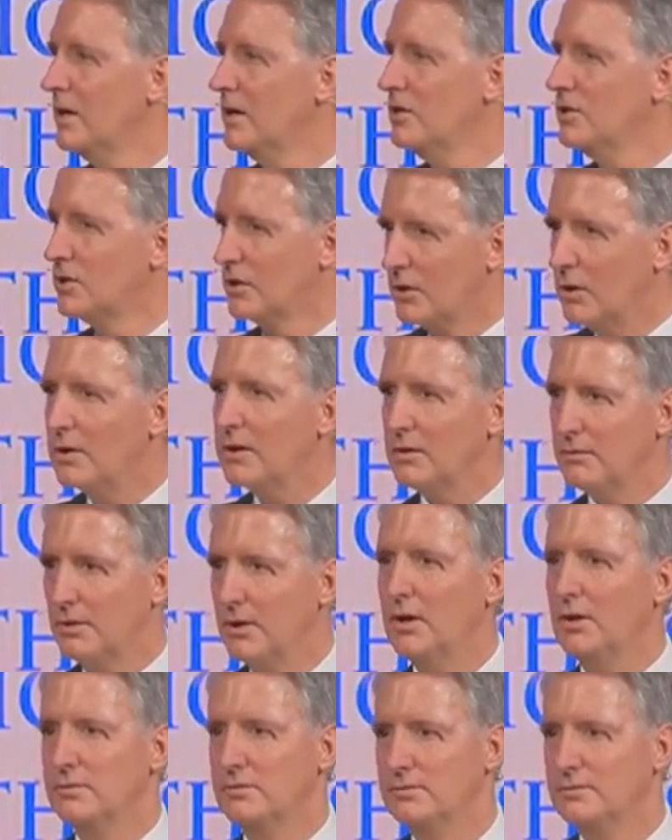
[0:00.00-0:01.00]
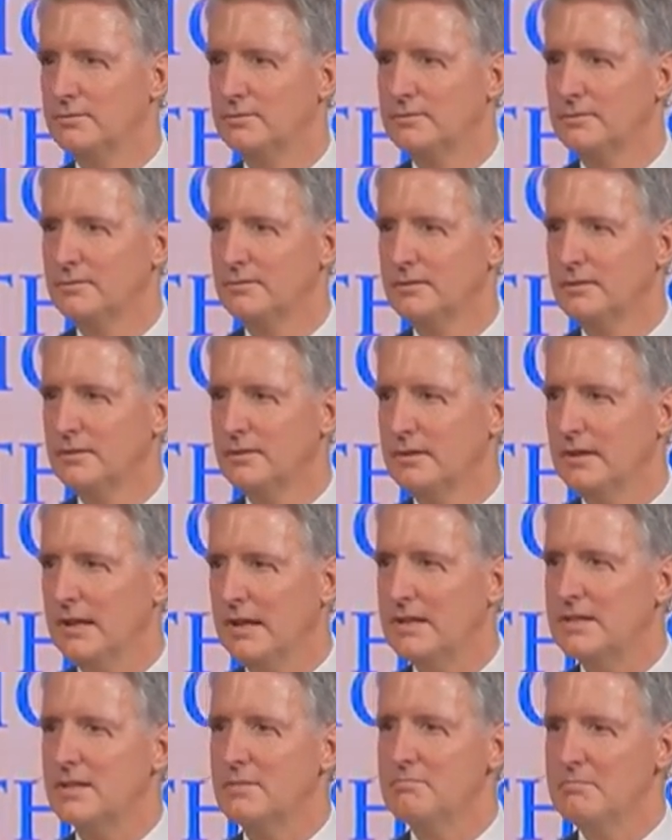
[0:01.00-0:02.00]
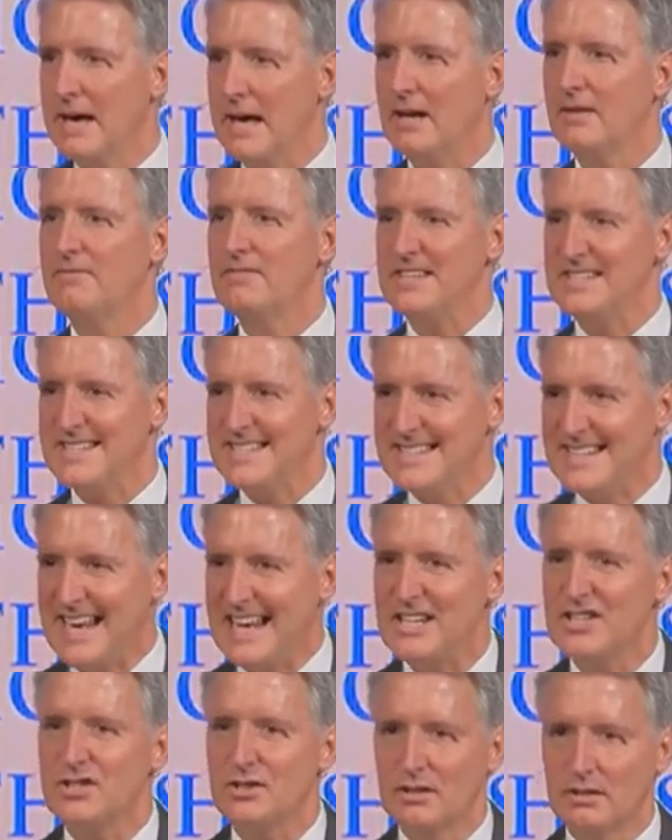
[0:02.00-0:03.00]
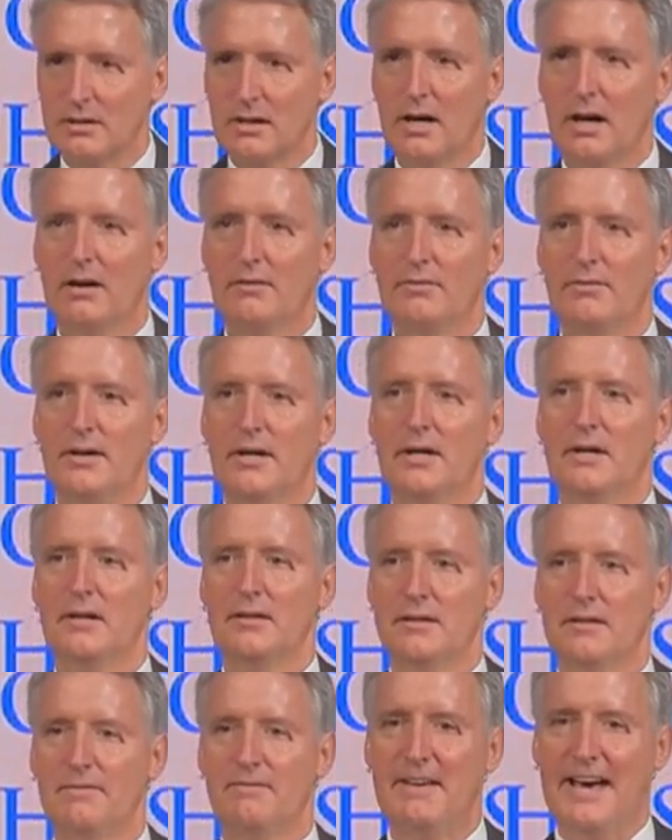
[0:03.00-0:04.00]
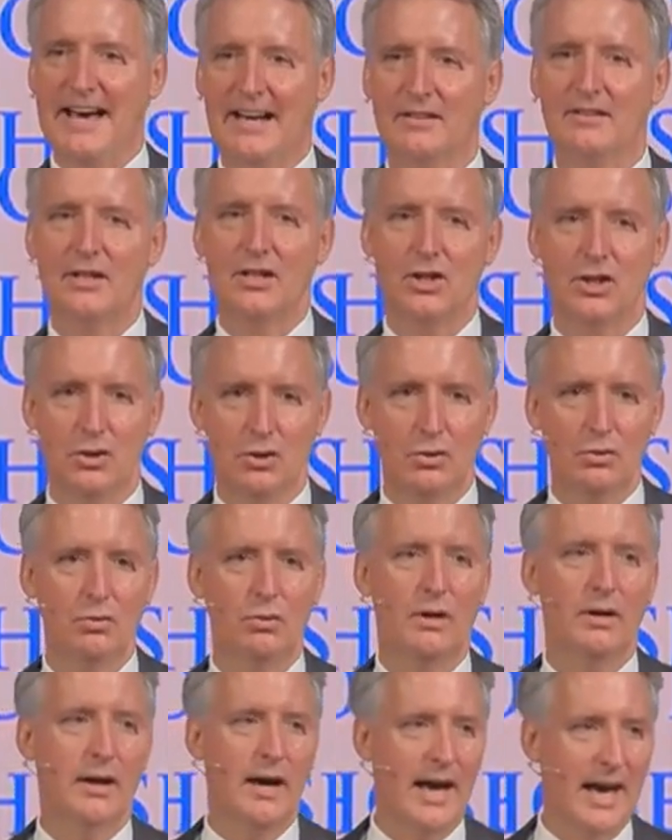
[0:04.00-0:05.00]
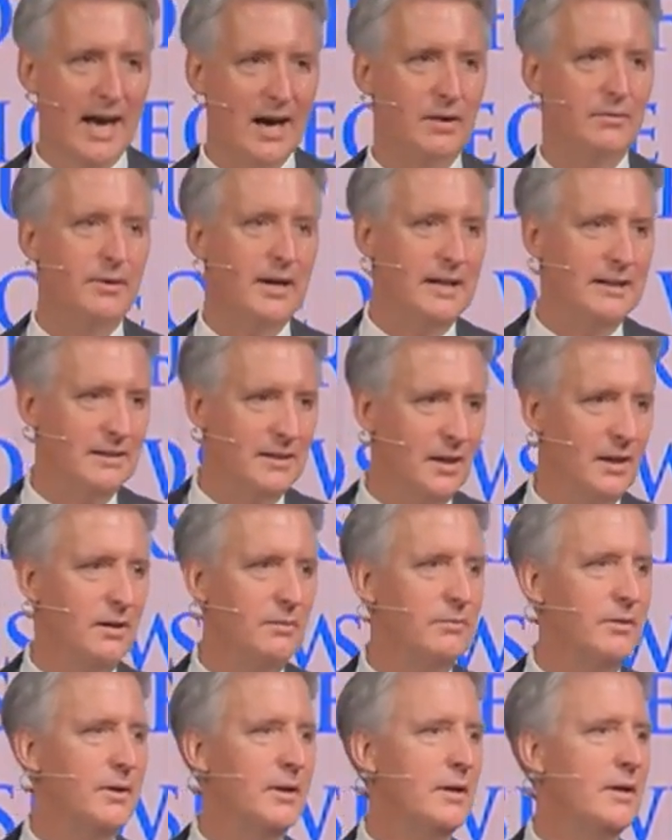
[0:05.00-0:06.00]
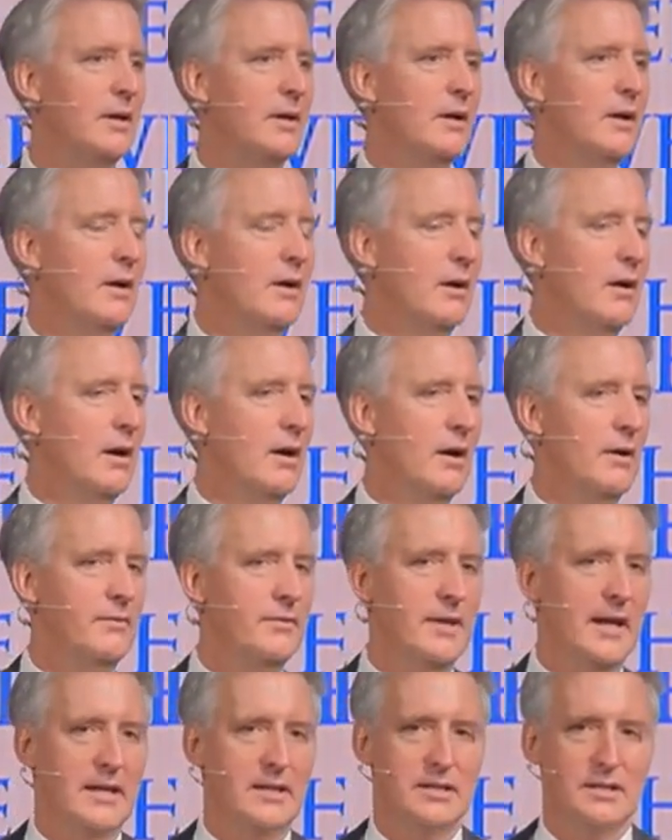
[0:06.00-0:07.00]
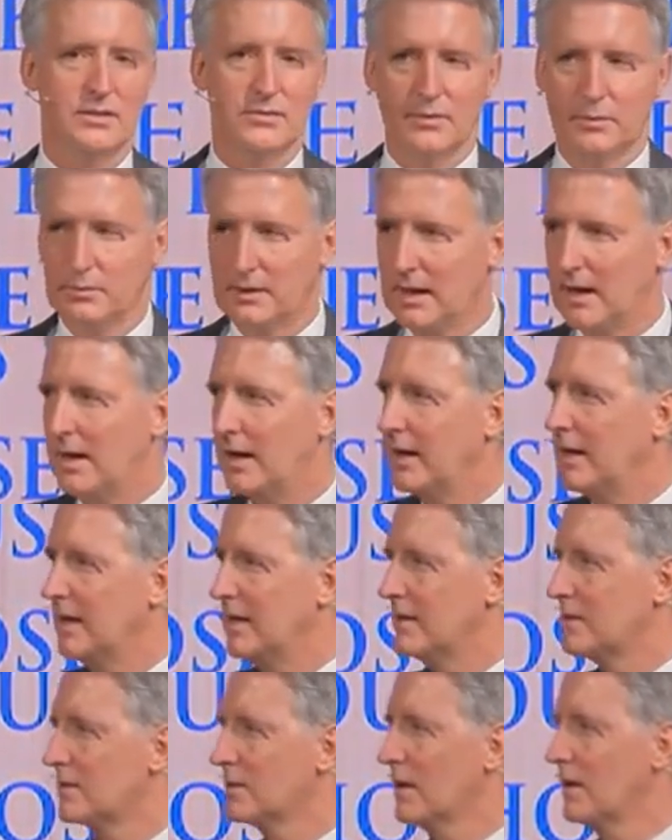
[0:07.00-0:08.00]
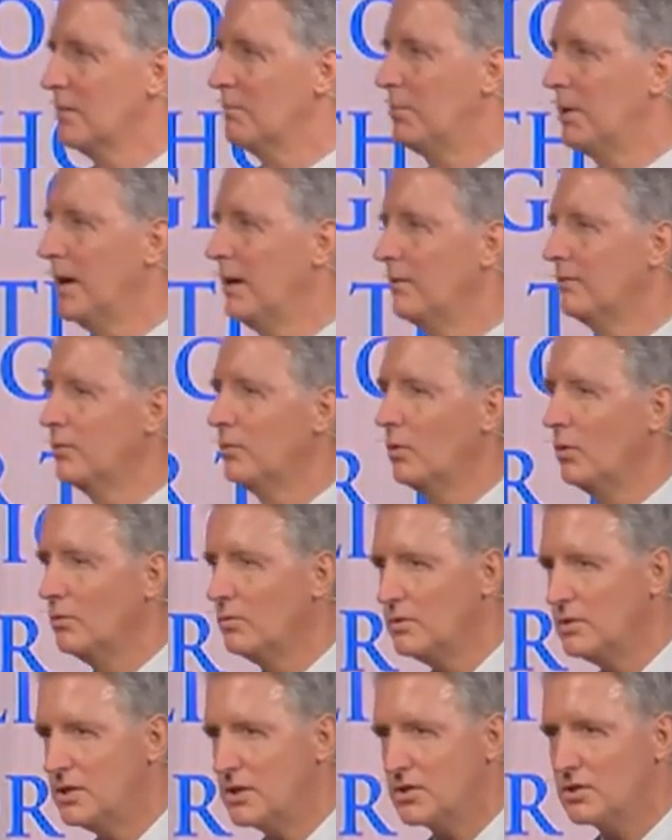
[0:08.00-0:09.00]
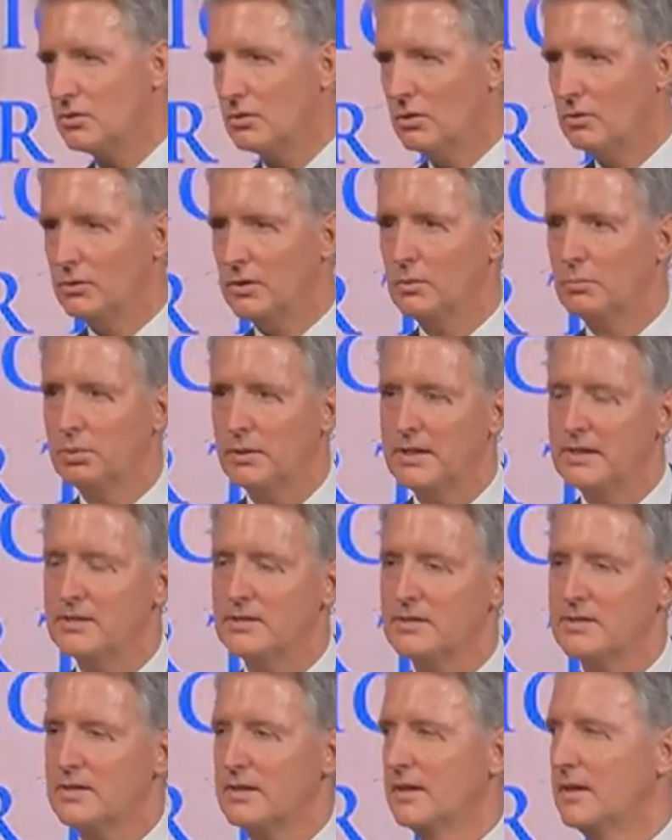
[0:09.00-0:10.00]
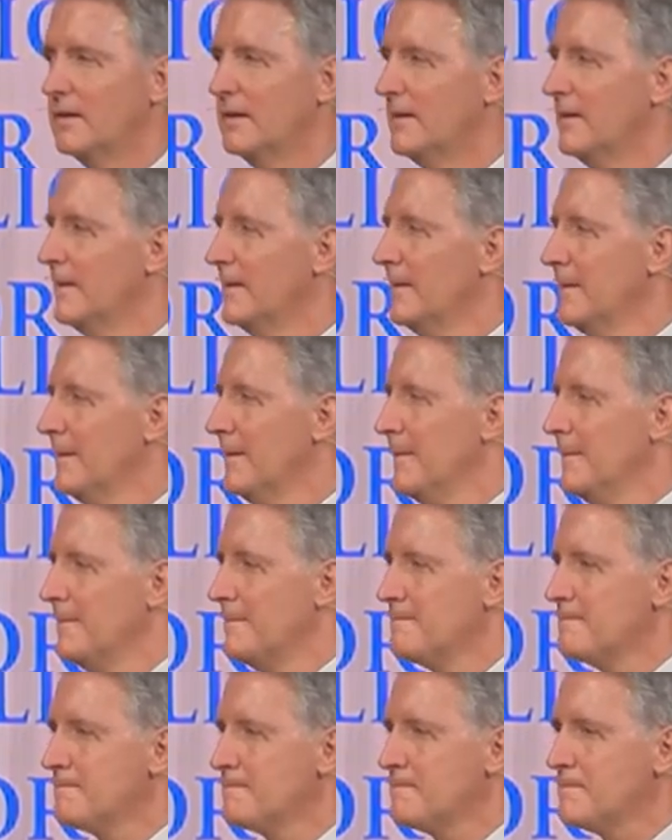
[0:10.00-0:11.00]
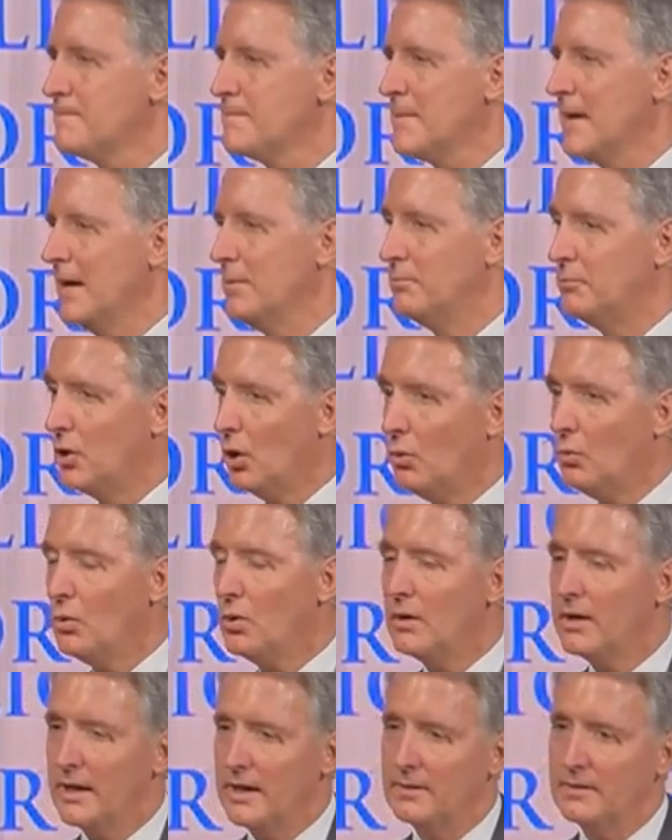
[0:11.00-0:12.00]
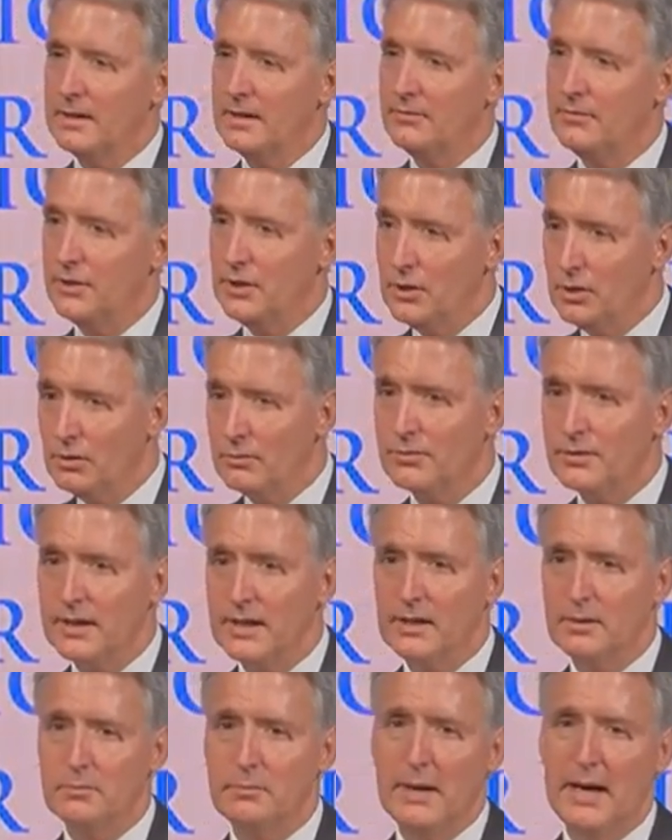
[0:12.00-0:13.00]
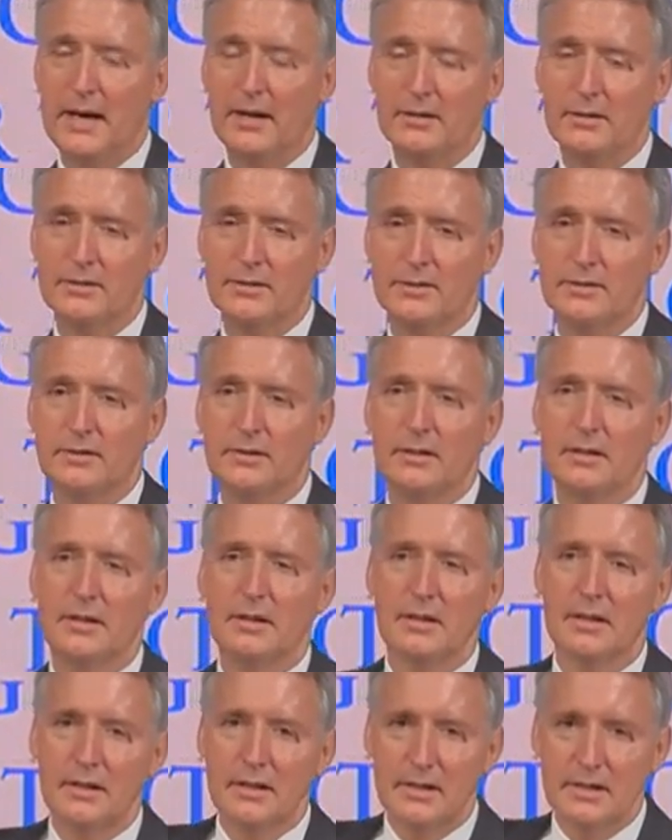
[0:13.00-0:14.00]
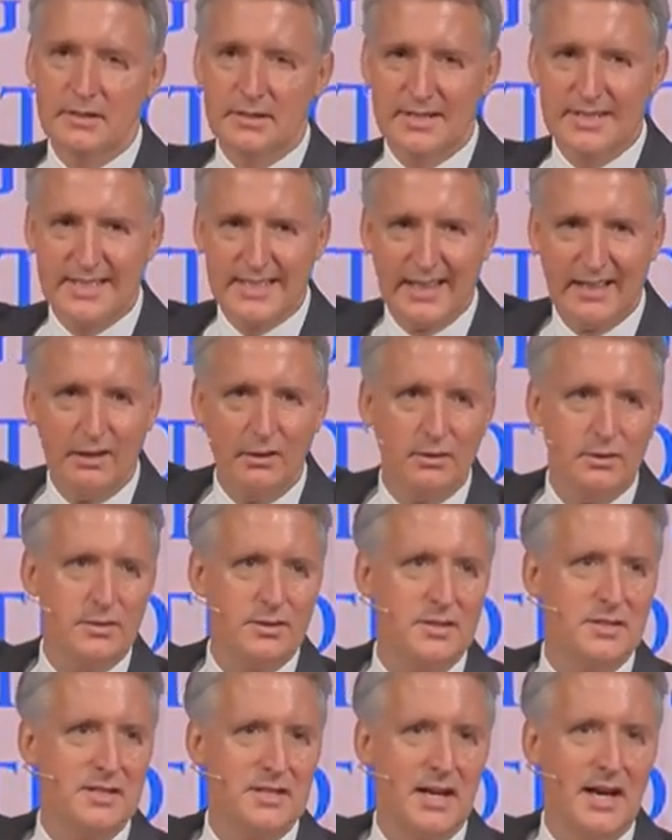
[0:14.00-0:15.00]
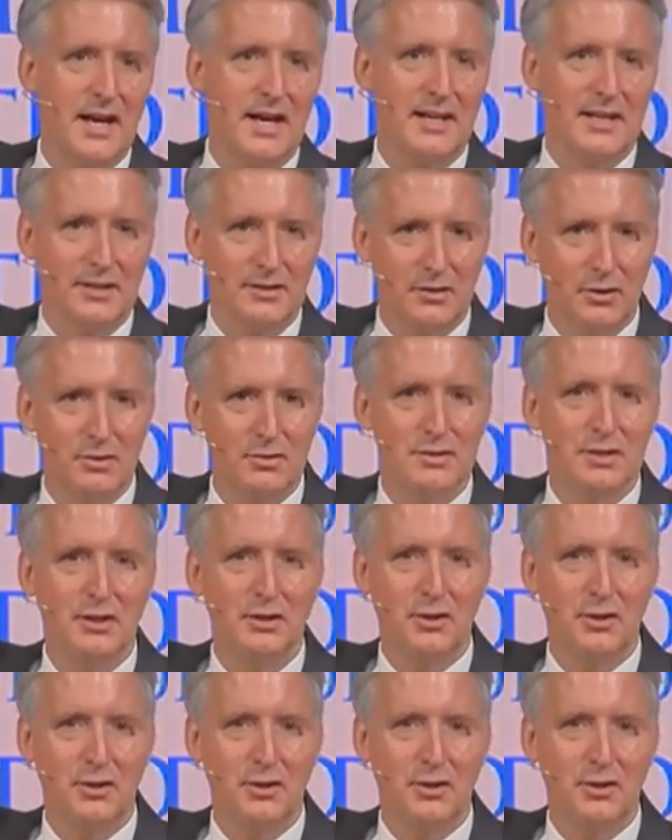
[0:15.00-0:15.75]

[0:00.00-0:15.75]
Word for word: you're going to vote. It's a manifestation of the fact that you have a love that is from God and is above just your own complacency. And don't worry, if you don't think it matters, secular society and those that